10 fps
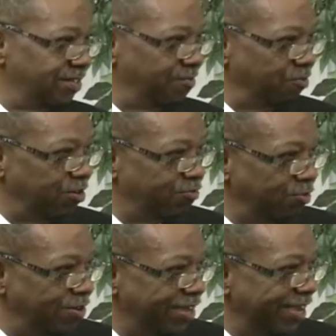some
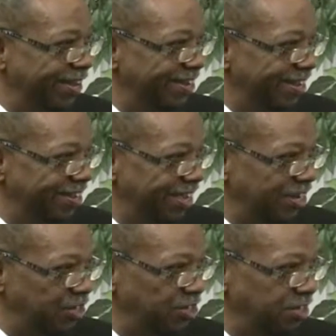recruiting and
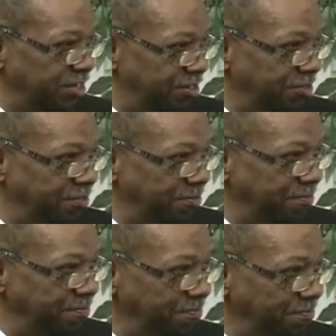delegation skills.
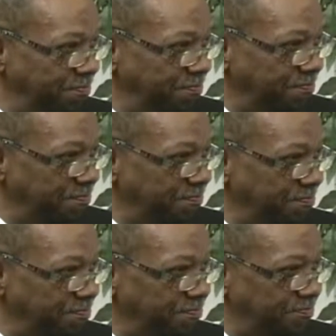But you, you have
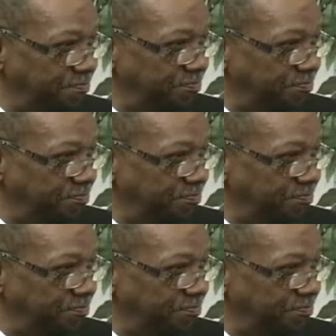to, ab